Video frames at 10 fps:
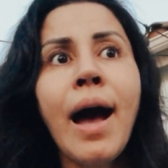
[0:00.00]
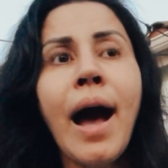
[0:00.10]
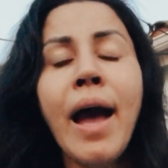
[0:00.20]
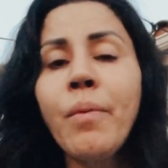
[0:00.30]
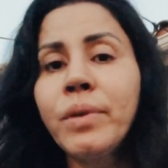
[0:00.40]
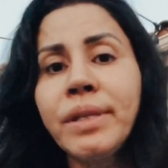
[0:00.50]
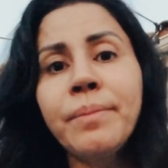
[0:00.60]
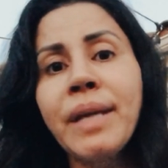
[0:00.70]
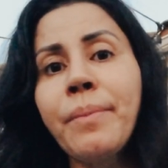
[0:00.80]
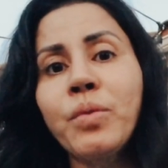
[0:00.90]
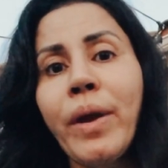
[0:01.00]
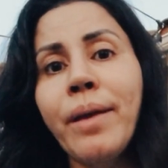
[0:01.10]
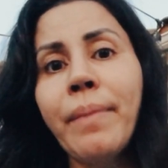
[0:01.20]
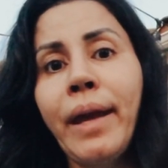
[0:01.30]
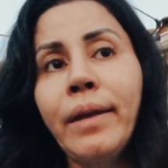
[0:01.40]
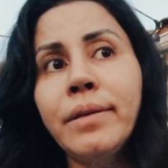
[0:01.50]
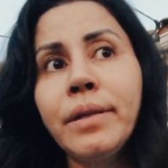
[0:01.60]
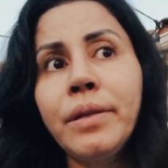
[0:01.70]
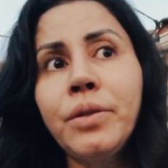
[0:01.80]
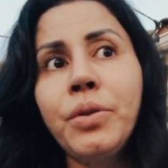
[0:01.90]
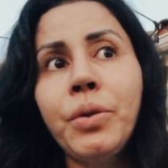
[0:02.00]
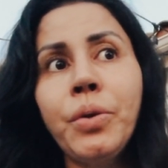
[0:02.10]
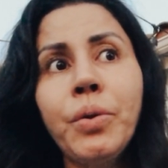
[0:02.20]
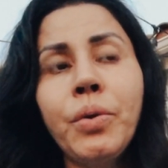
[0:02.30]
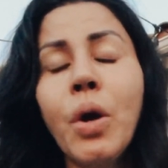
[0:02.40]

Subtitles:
I will sometimes recommend to